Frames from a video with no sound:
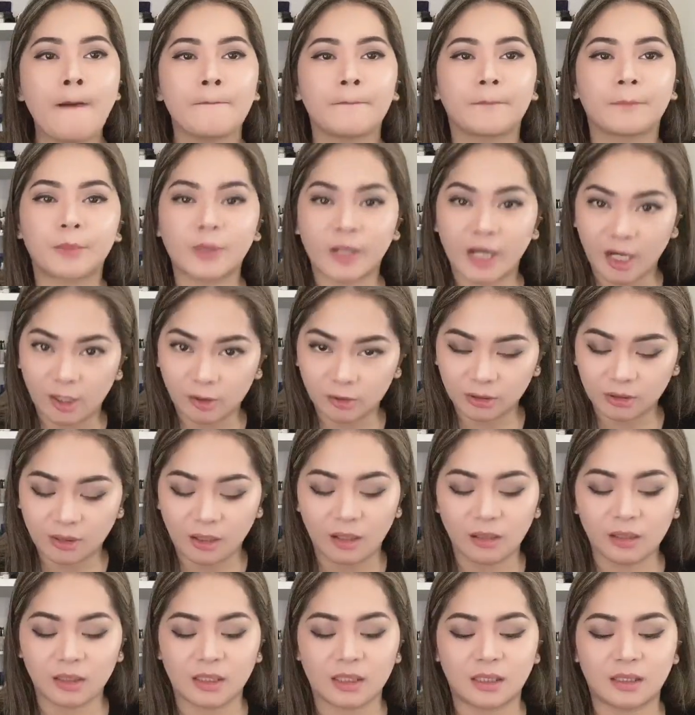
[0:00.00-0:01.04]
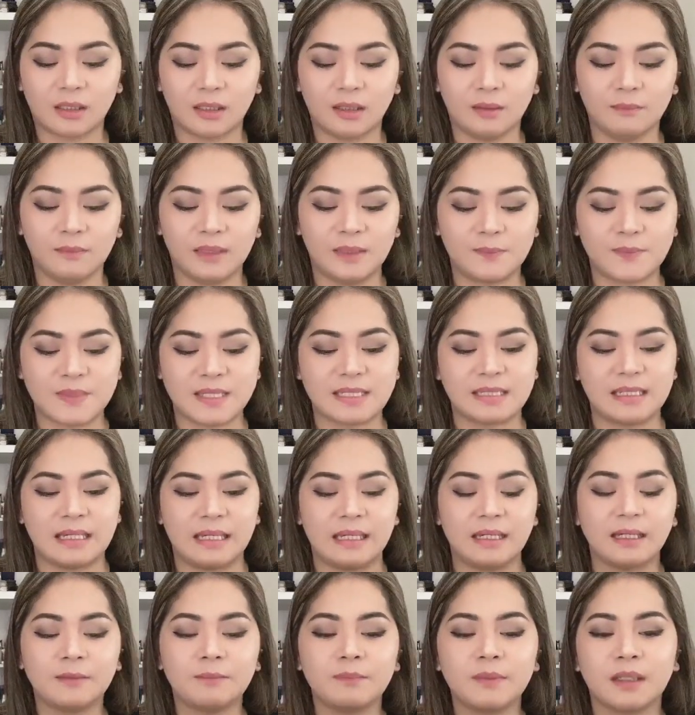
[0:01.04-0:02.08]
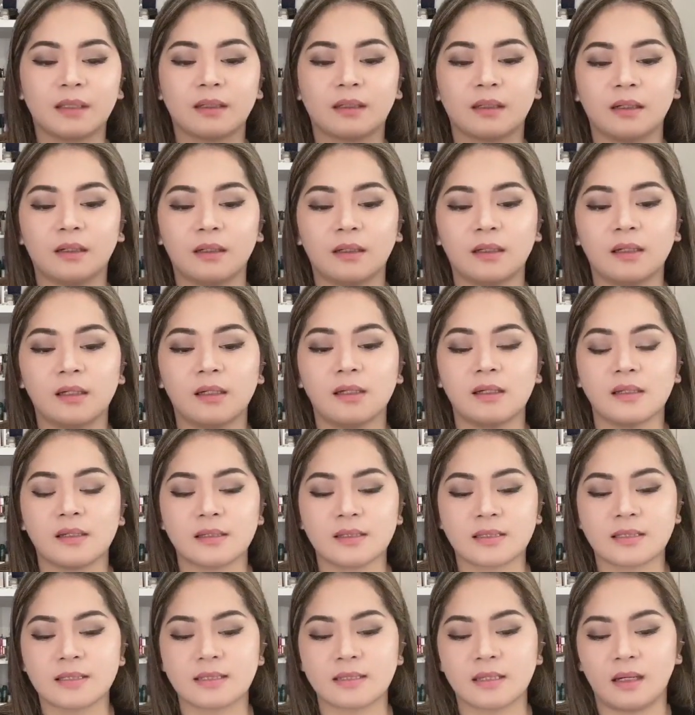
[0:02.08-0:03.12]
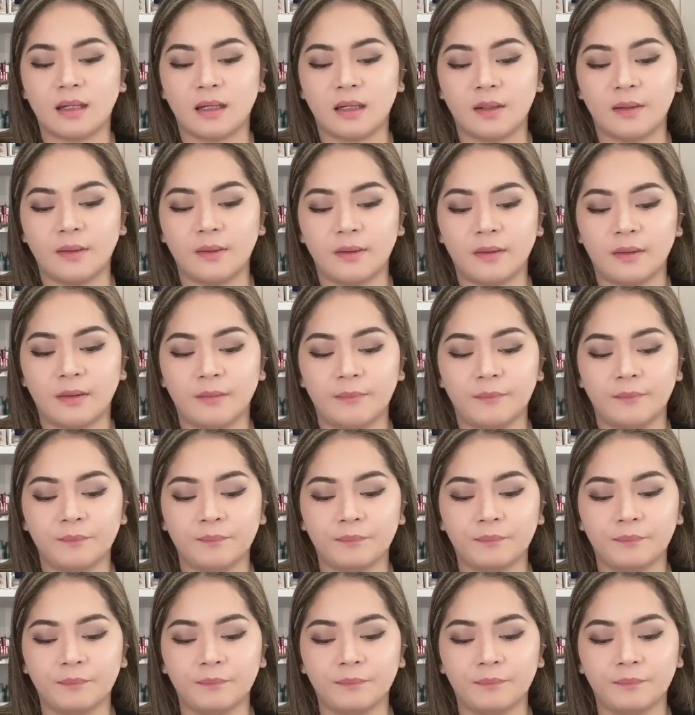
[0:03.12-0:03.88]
lipstick because I